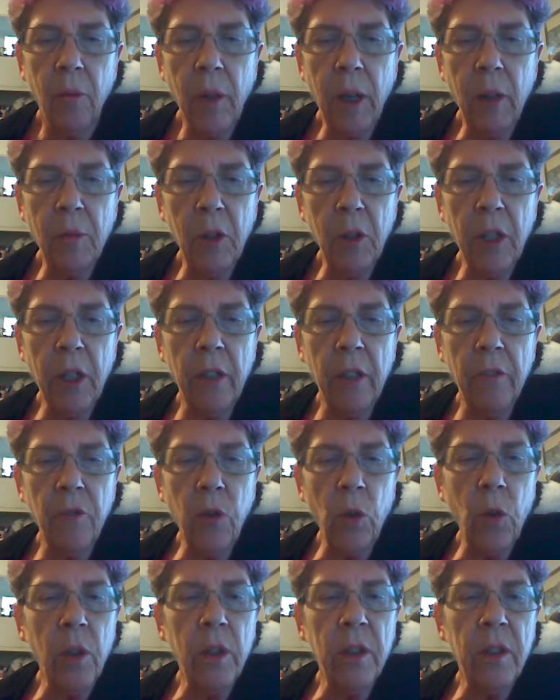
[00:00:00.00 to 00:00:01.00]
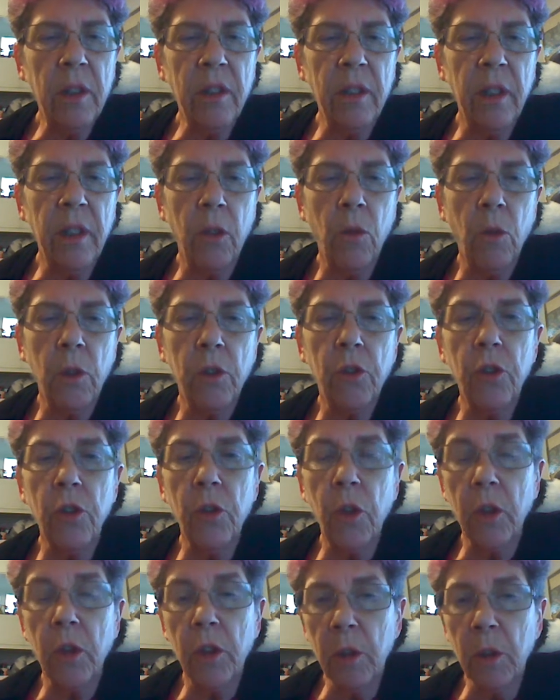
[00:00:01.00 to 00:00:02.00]
I'm looking forward to seeing what you
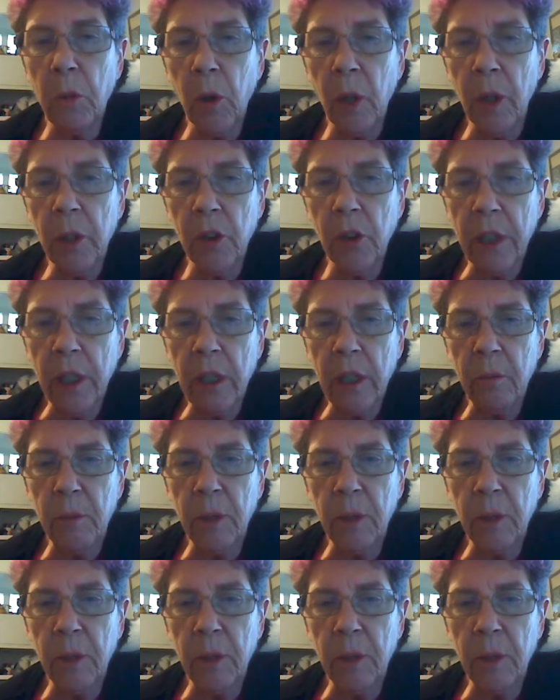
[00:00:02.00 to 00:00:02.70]
do on your projects